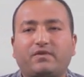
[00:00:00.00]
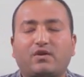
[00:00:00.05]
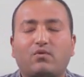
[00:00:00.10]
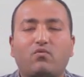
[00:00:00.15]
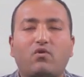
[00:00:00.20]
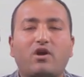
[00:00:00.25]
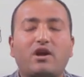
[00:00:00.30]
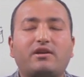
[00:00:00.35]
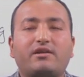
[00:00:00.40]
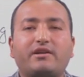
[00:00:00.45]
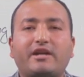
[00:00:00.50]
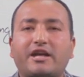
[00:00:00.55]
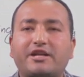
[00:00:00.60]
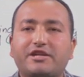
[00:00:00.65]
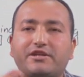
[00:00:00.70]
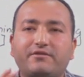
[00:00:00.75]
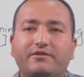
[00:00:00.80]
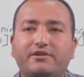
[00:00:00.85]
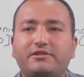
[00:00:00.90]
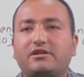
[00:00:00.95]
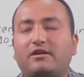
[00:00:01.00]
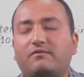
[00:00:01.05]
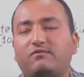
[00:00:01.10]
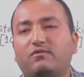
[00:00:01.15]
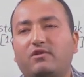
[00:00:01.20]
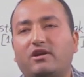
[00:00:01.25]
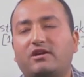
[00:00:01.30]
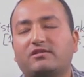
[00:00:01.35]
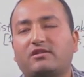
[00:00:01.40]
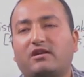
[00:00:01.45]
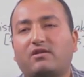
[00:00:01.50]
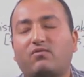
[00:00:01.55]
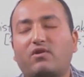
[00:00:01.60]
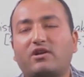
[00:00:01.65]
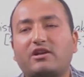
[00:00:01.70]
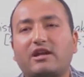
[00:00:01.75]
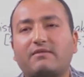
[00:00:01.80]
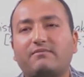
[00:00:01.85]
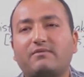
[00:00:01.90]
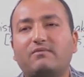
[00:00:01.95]
What categories of words or
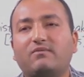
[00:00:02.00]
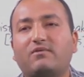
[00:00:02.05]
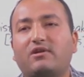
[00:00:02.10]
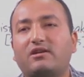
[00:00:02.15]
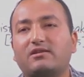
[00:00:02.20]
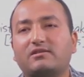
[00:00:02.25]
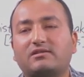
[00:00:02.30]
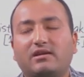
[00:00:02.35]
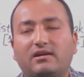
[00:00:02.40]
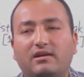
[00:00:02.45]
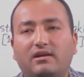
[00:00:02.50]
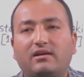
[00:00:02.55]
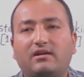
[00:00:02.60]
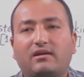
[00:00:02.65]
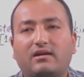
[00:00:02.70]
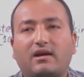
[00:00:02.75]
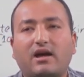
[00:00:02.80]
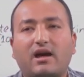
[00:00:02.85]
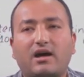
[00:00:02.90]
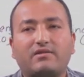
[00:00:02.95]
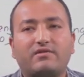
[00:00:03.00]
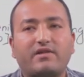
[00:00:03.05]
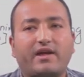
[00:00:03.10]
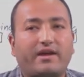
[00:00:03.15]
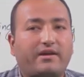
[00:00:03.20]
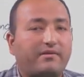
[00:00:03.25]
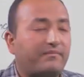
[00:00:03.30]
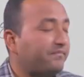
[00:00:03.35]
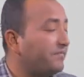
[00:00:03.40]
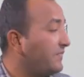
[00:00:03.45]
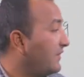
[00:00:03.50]
what type of words are they?